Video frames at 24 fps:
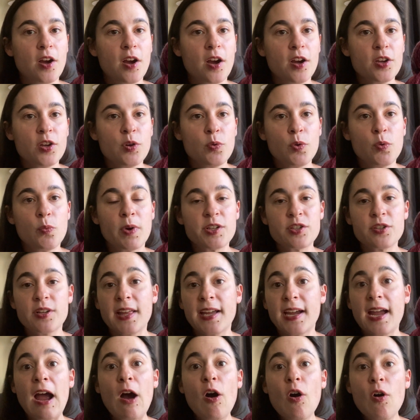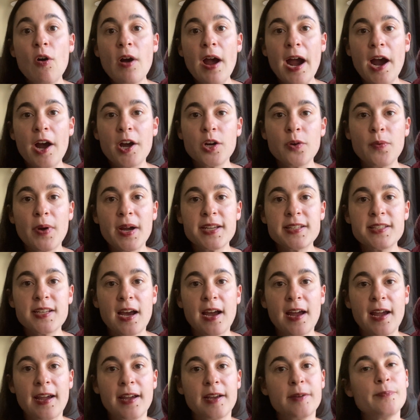you would wonder like, oh, how do I
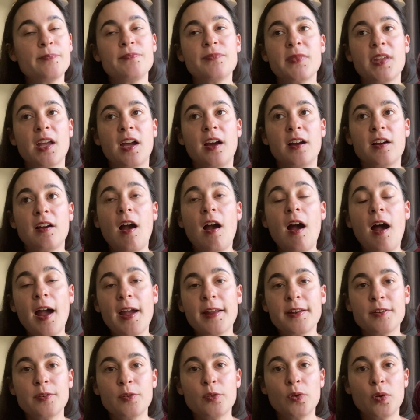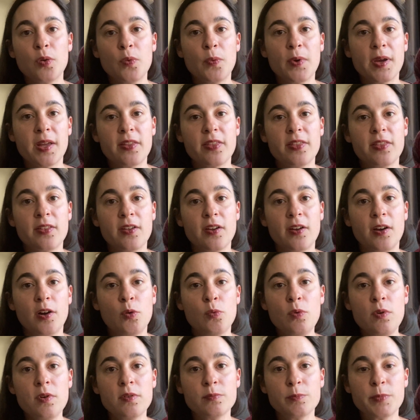dye cotton with
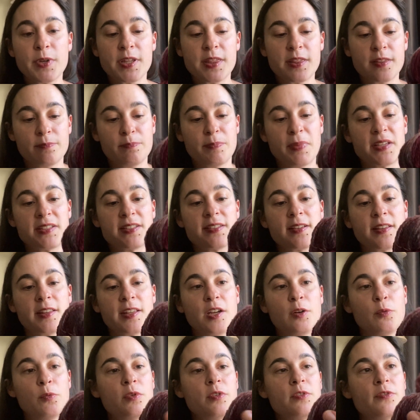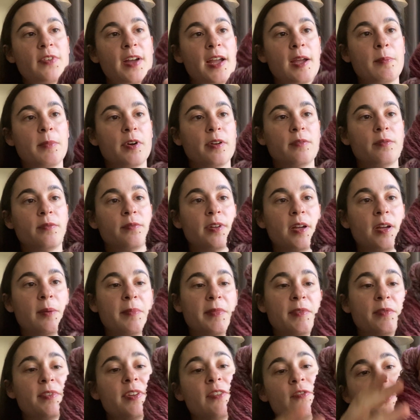basically a wool fiber,
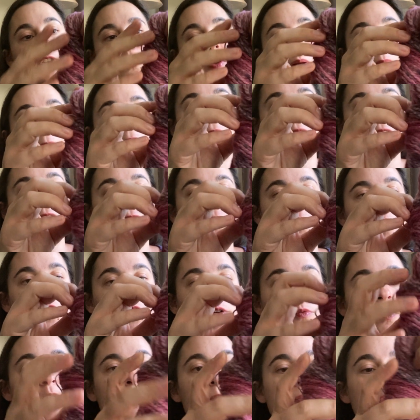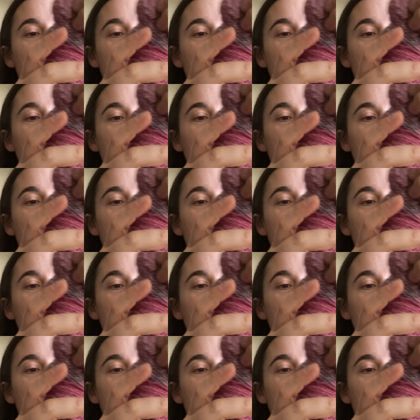even though alpaca is not a wool.